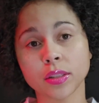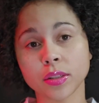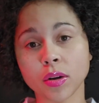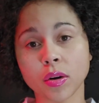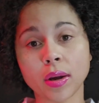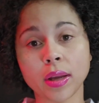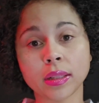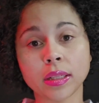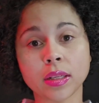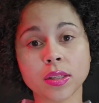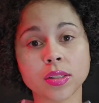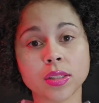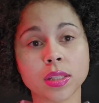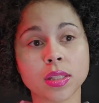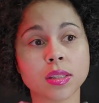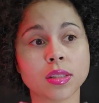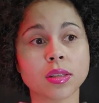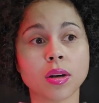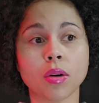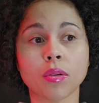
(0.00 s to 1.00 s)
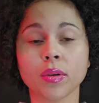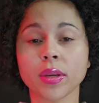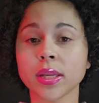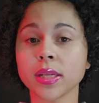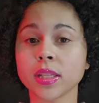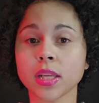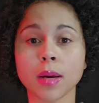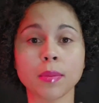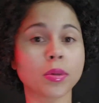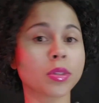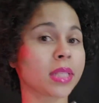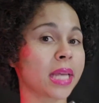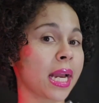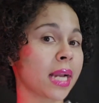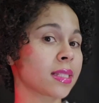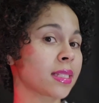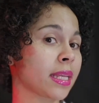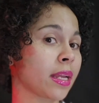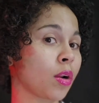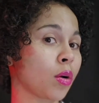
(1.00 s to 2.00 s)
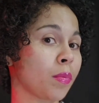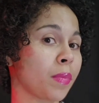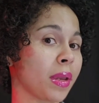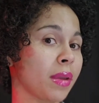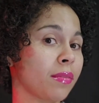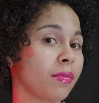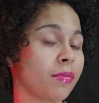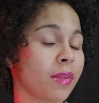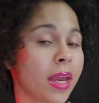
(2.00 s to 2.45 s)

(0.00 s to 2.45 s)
LLCs don't get double tax. They don't pay